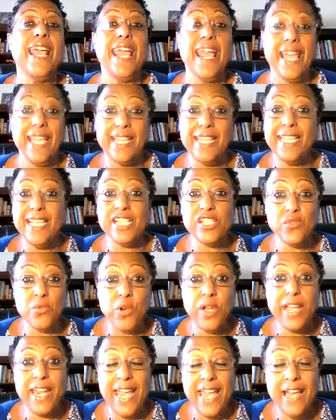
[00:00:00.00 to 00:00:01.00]
And guess
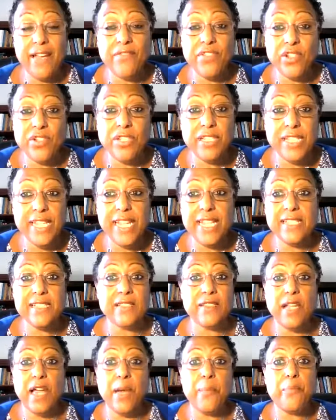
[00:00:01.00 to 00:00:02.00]
what? Have your
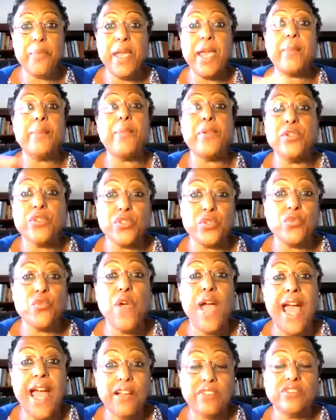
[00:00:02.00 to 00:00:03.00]
links peppered
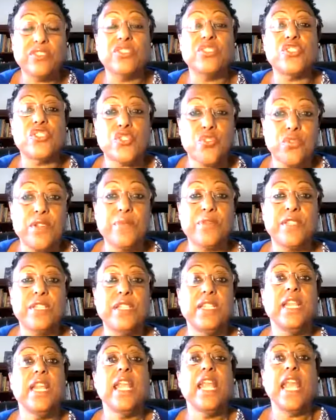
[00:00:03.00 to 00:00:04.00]
throughout the
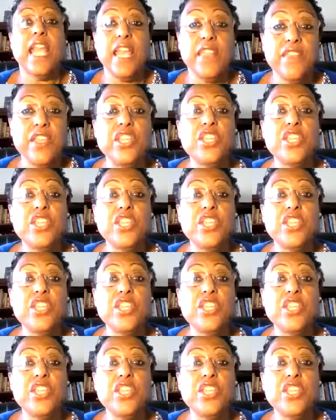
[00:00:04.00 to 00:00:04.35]
description in the